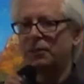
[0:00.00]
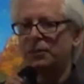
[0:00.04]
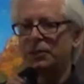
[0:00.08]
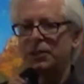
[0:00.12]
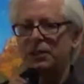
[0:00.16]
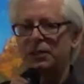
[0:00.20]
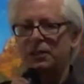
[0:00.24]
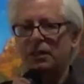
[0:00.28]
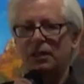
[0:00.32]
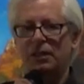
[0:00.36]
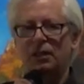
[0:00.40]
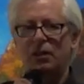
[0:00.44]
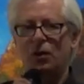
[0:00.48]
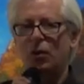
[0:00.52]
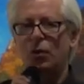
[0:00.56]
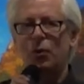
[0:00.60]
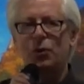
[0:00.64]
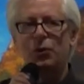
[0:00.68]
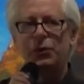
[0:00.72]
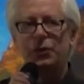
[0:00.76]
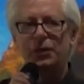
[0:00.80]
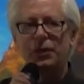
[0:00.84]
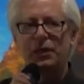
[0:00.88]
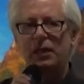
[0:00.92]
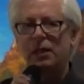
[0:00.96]
was a
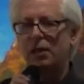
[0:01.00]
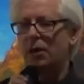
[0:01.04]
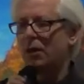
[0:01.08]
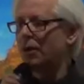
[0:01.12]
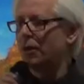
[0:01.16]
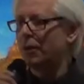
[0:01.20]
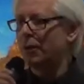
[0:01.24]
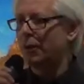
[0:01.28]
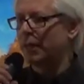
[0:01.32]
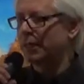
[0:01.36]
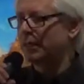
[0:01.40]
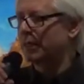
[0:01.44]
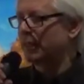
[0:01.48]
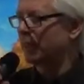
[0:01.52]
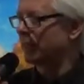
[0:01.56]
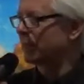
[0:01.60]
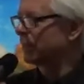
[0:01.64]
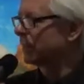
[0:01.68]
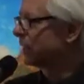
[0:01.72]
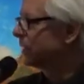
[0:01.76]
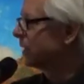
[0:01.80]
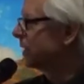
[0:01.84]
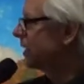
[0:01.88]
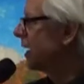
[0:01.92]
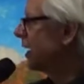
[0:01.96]
golden glow at the end
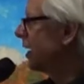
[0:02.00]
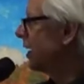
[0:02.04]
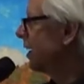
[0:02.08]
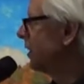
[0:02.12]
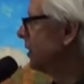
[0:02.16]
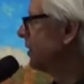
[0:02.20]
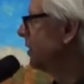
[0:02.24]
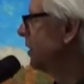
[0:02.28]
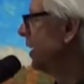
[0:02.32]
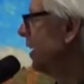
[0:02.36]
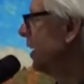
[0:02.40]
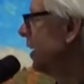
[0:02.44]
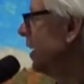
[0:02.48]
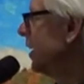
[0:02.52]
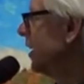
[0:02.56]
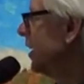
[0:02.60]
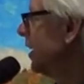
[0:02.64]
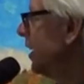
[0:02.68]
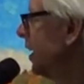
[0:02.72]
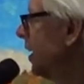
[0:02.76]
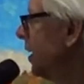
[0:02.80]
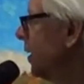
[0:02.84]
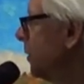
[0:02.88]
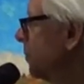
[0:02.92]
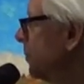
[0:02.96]
of the day,
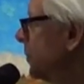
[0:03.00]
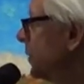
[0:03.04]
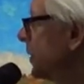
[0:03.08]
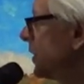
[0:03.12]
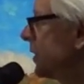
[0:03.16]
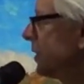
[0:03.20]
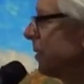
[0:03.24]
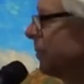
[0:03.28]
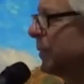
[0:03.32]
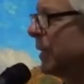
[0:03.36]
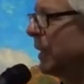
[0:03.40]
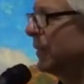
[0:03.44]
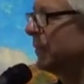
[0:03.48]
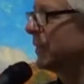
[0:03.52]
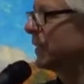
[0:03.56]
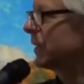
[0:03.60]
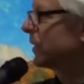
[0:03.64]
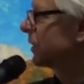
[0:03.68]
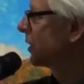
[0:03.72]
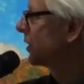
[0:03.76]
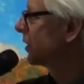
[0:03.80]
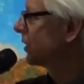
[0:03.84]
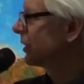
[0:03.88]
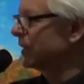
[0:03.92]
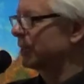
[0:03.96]
and um, sometimes it's
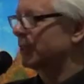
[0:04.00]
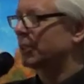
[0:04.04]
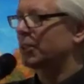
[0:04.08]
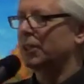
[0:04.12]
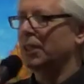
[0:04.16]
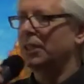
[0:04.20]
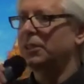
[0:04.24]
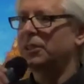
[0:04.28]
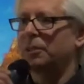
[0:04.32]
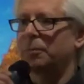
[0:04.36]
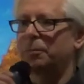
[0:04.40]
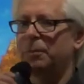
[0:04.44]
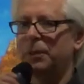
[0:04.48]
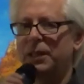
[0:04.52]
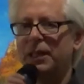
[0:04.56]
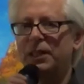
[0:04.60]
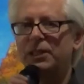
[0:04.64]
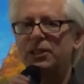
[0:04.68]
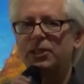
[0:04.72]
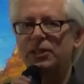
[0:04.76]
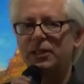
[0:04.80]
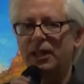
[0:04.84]
just, it sets up a nice